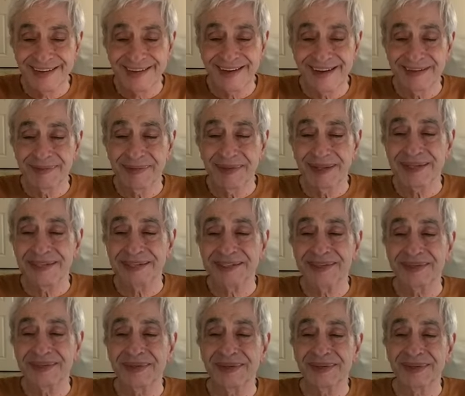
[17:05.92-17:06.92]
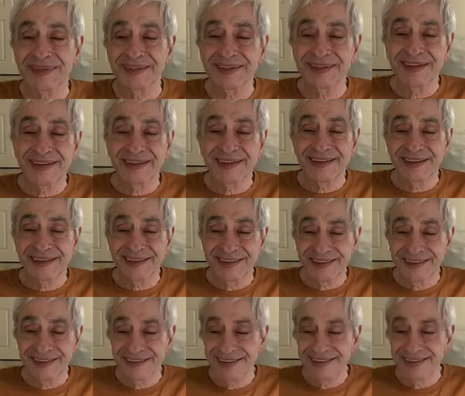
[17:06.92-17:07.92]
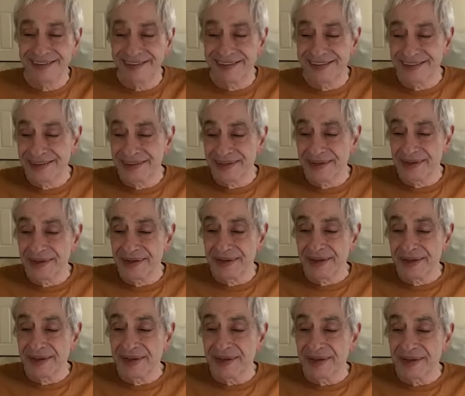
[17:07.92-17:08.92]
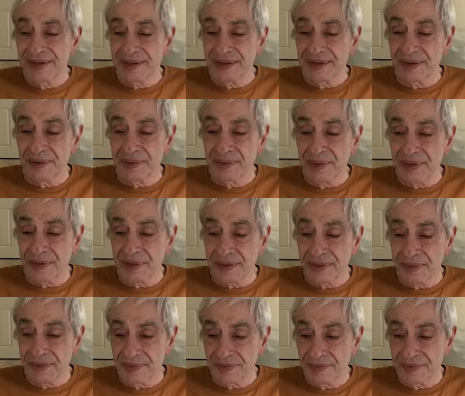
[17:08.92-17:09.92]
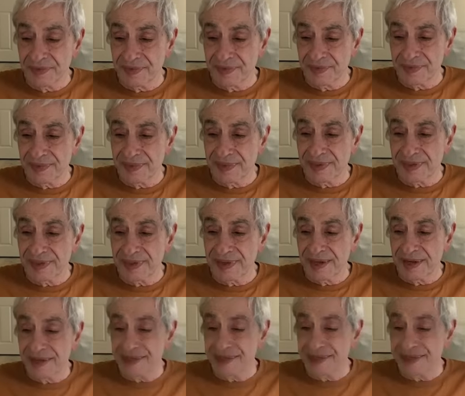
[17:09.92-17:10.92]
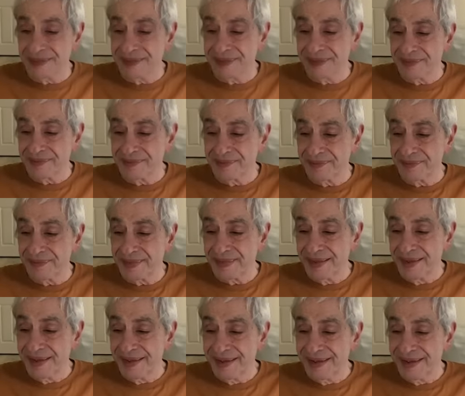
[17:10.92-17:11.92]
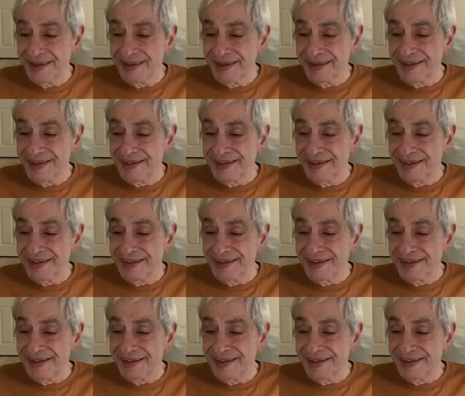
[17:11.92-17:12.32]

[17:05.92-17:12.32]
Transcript: God bless you. Thank you. Thank you. You're welcome. Night. Good night.